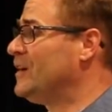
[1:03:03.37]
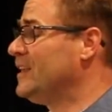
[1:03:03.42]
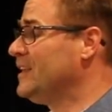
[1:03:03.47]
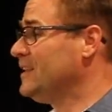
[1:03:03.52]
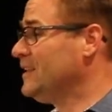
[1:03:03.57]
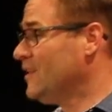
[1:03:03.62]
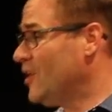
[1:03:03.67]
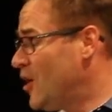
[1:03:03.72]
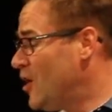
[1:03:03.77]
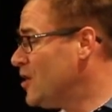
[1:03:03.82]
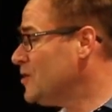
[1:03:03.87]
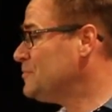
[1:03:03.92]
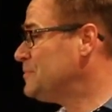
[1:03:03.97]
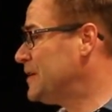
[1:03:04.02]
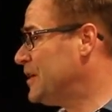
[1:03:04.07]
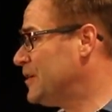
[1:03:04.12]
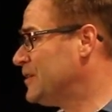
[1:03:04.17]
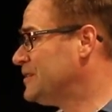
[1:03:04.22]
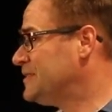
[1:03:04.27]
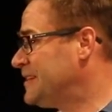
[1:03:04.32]
a long
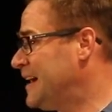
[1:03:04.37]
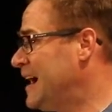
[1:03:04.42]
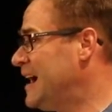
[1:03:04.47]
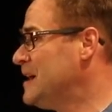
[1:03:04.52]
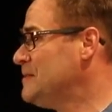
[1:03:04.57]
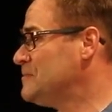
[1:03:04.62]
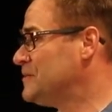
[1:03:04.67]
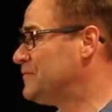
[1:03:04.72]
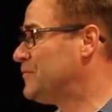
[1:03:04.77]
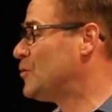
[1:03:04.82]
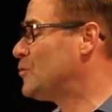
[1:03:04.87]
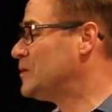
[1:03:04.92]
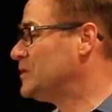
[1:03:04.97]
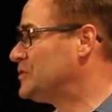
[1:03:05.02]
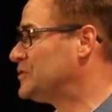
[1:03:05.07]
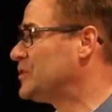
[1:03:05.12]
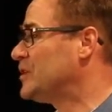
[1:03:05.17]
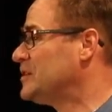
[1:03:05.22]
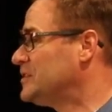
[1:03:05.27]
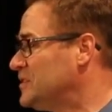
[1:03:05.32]
period of time before we
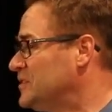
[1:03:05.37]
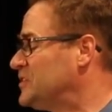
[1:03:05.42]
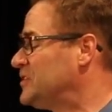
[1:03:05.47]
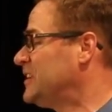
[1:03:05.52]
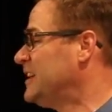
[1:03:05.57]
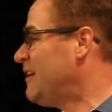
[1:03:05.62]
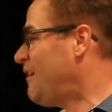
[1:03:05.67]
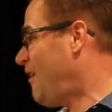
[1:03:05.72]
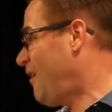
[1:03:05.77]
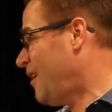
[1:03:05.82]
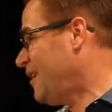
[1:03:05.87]
start to see a